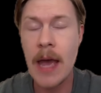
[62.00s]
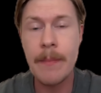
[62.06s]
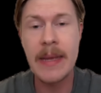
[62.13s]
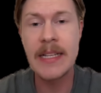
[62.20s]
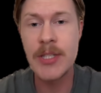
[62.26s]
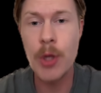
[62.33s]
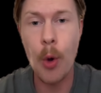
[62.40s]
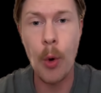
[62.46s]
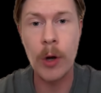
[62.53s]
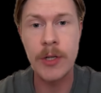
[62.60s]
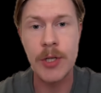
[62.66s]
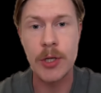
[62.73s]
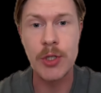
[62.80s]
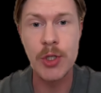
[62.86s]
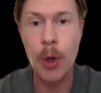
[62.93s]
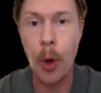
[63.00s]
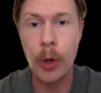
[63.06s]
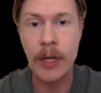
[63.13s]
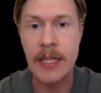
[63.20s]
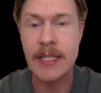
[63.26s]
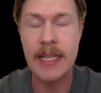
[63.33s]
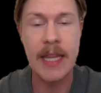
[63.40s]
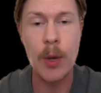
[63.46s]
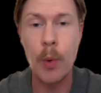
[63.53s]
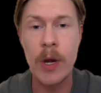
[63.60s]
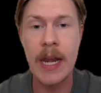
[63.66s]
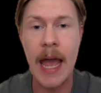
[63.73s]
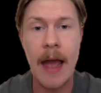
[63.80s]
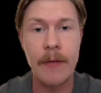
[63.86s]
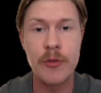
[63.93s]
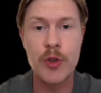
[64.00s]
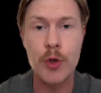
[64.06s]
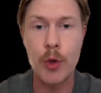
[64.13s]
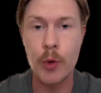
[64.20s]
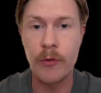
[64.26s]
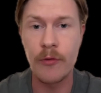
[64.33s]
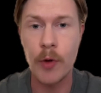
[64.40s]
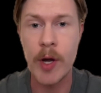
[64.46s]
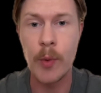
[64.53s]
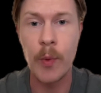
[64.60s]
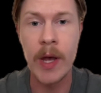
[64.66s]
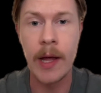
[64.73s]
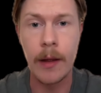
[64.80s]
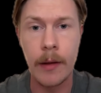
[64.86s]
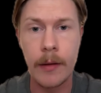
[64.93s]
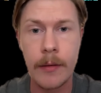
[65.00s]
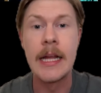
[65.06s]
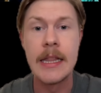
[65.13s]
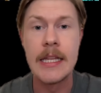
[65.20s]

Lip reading: means the orcs are soulless and they wouldn't have true free will.